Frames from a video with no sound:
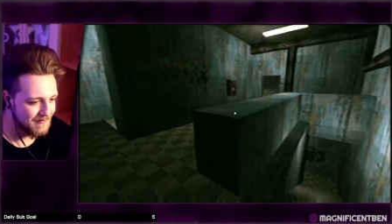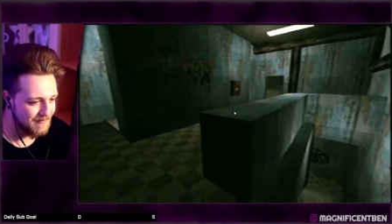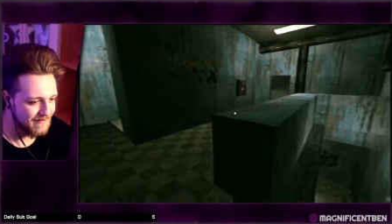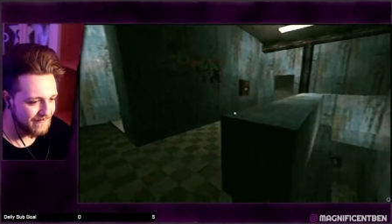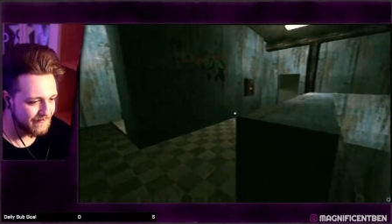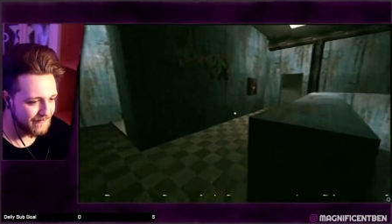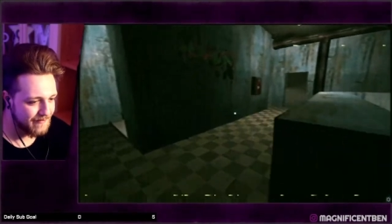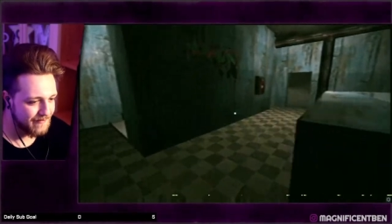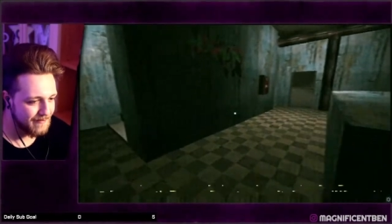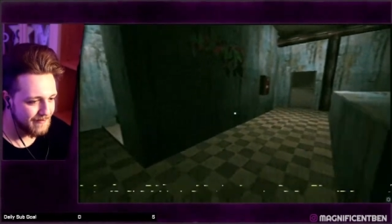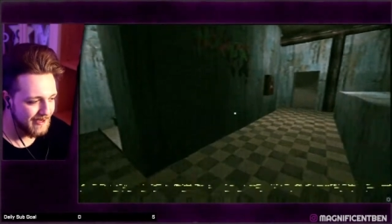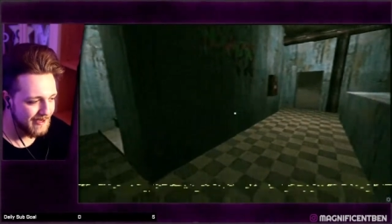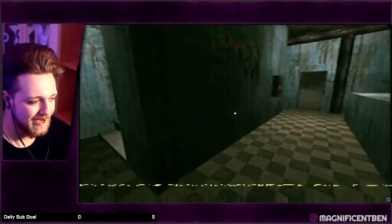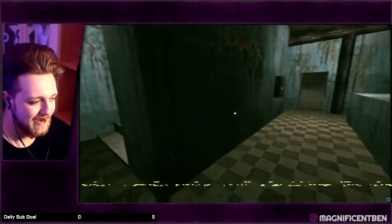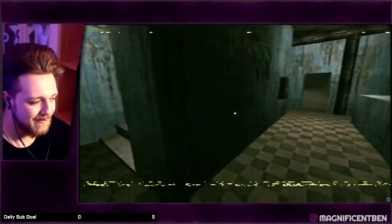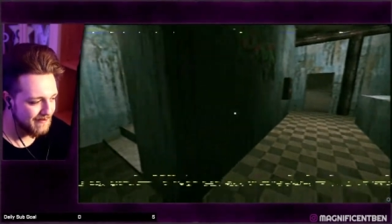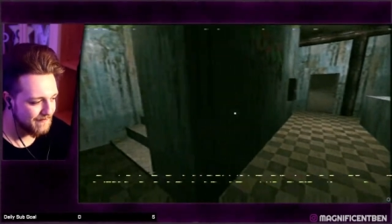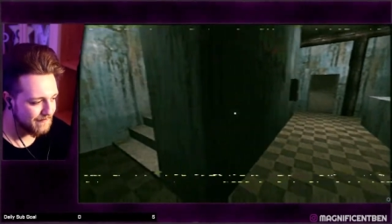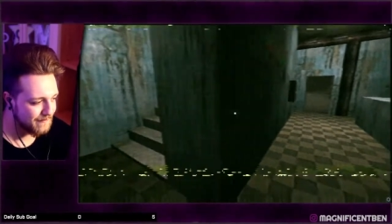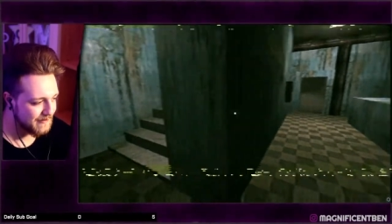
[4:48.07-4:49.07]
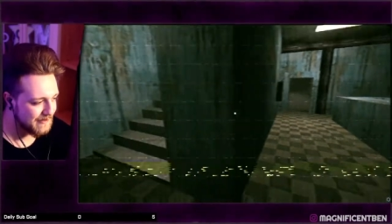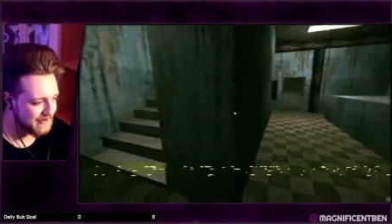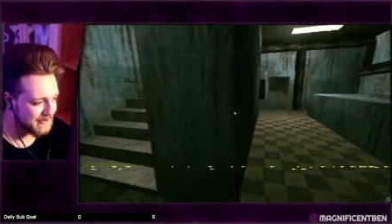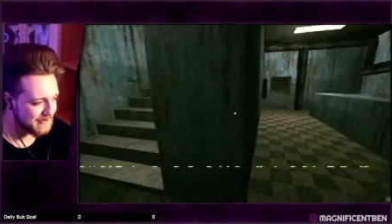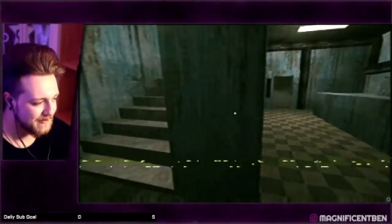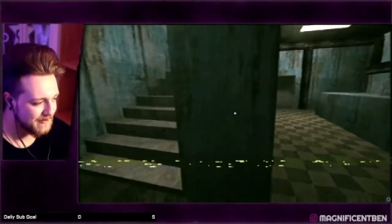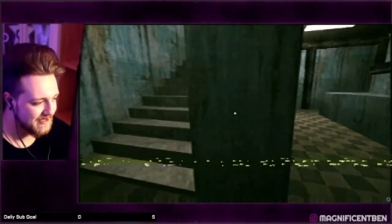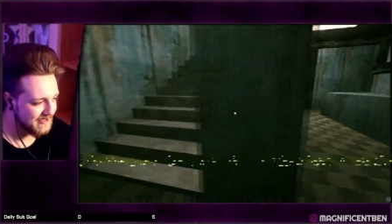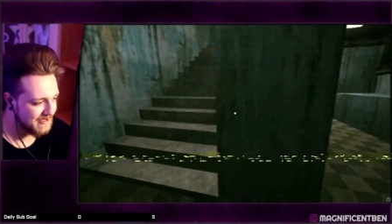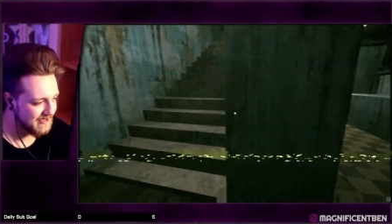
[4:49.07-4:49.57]
We're in for, we are in for a
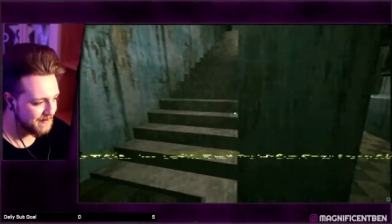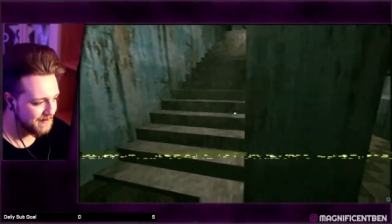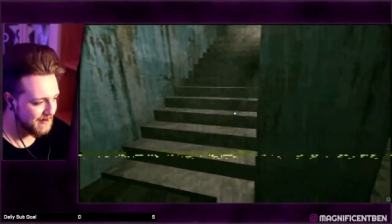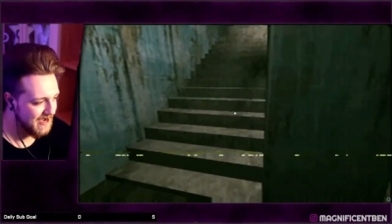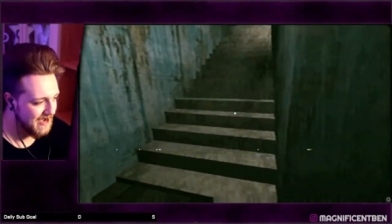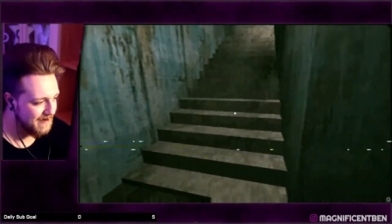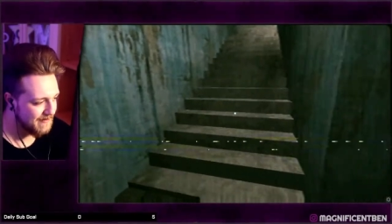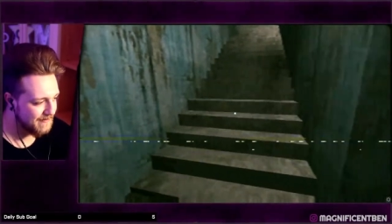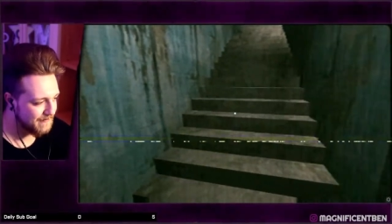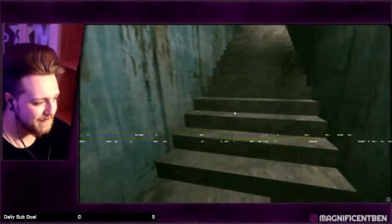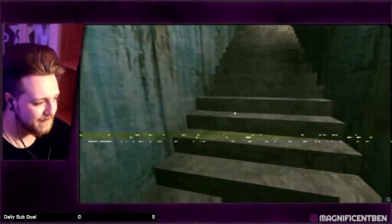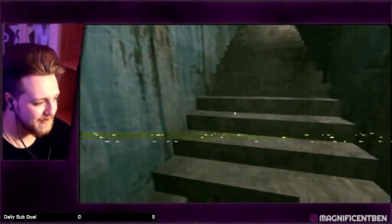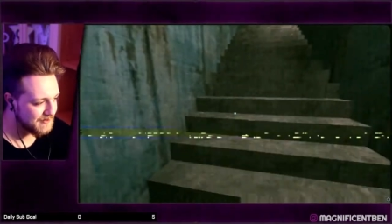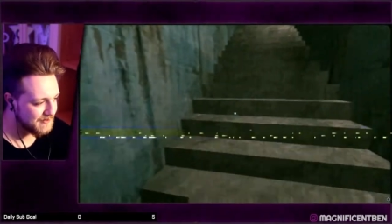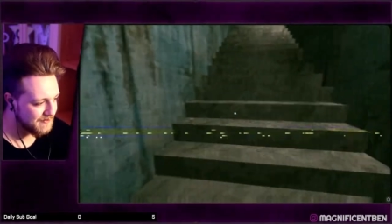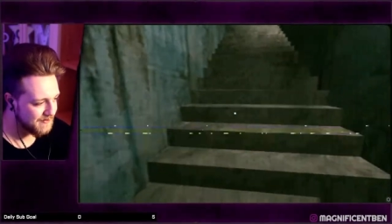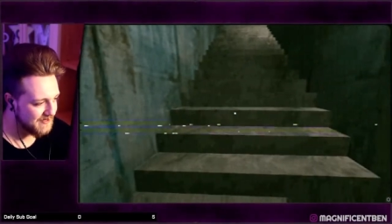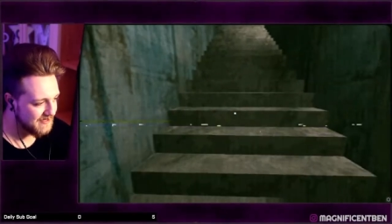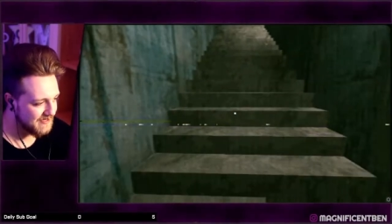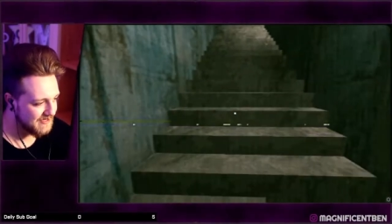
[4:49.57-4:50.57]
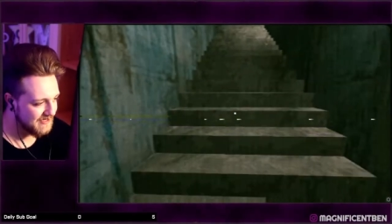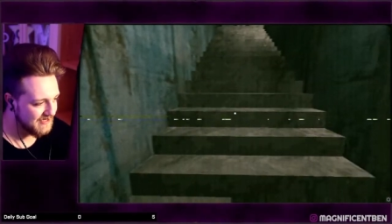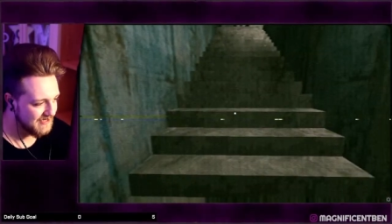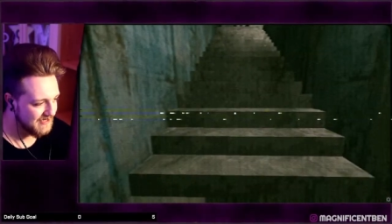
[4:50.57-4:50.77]
treat. We are in for a treat.